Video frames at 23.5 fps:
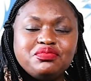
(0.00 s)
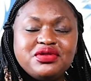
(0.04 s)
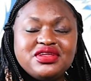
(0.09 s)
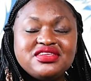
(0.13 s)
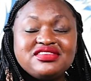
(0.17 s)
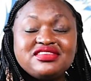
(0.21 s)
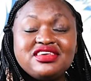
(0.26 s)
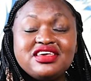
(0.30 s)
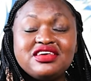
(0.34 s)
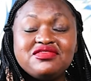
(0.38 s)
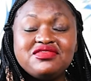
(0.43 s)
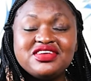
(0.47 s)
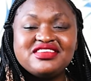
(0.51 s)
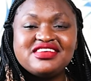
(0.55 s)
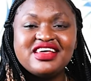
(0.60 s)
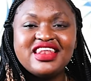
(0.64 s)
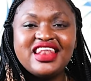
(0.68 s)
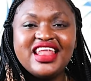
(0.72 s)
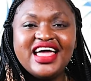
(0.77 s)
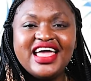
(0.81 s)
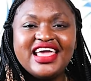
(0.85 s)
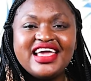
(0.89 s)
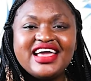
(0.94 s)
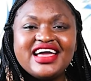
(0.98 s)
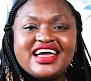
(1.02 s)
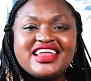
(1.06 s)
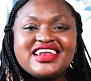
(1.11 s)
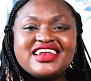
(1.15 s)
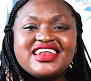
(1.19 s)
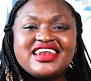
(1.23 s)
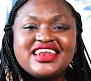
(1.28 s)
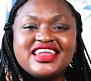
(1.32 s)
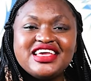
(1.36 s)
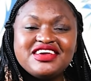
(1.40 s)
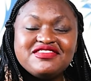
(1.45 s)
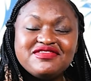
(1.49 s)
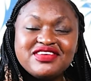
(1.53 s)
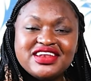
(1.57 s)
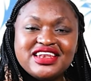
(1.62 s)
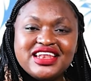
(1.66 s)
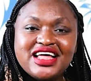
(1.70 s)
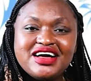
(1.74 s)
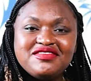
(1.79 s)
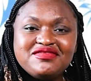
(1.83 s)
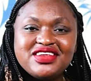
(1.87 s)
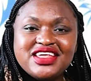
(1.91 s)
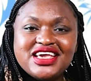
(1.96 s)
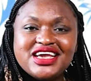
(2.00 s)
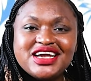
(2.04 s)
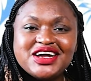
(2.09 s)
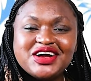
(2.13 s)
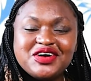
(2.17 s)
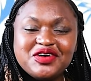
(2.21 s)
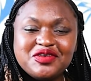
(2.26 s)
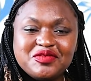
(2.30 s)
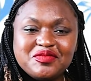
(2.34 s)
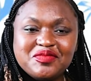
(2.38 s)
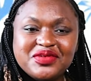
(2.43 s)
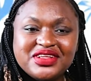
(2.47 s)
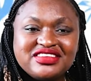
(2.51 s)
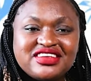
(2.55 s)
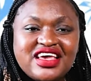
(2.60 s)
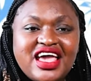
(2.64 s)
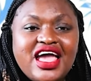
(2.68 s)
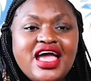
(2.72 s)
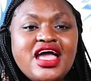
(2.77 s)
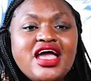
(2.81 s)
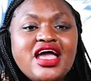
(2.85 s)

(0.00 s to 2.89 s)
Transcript: please give it a like and leave a lovely comment.